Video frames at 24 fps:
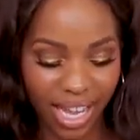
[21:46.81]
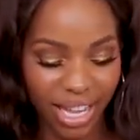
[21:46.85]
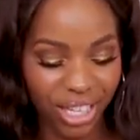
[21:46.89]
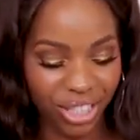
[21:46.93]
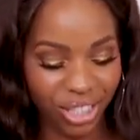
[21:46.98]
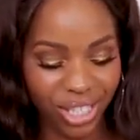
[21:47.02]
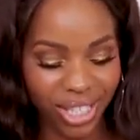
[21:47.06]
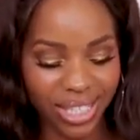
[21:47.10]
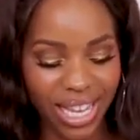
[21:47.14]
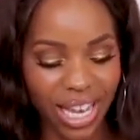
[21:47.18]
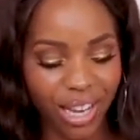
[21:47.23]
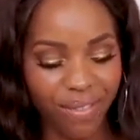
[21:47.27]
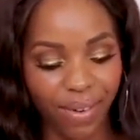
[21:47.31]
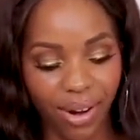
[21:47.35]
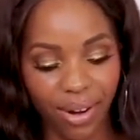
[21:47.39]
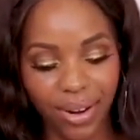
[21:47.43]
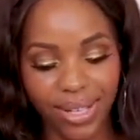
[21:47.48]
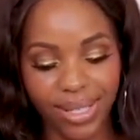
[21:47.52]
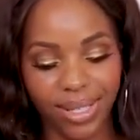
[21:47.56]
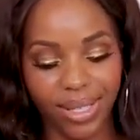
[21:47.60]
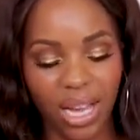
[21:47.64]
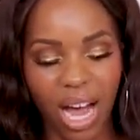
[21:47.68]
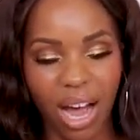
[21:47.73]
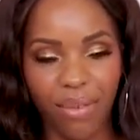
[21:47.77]
just like very
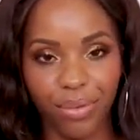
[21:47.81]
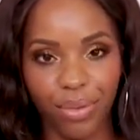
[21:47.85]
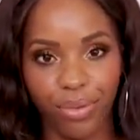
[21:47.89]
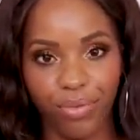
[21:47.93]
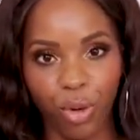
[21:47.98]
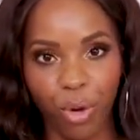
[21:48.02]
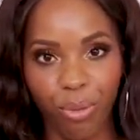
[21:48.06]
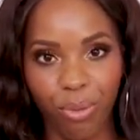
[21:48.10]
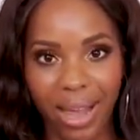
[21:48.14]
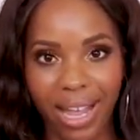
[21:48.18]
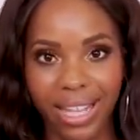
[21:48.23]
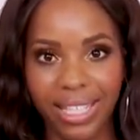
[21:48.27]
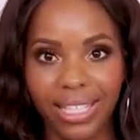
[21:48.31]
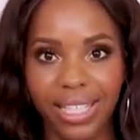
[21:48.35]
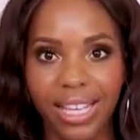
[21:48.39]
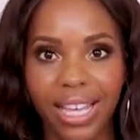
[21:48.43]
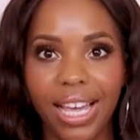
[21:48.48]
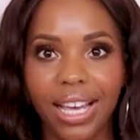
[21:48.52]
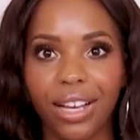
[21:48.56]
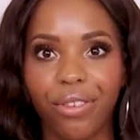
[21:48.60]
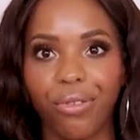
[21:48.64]
soft and romantic,